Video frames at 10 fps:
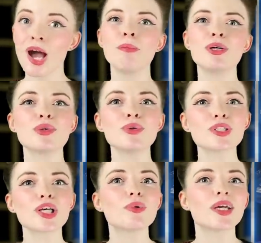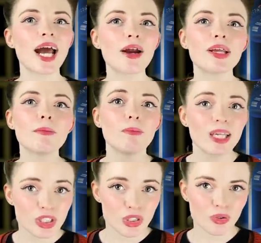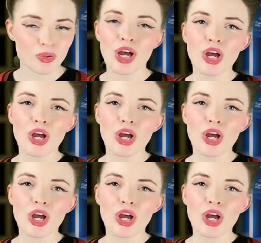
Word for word: but also Gary Mitchell,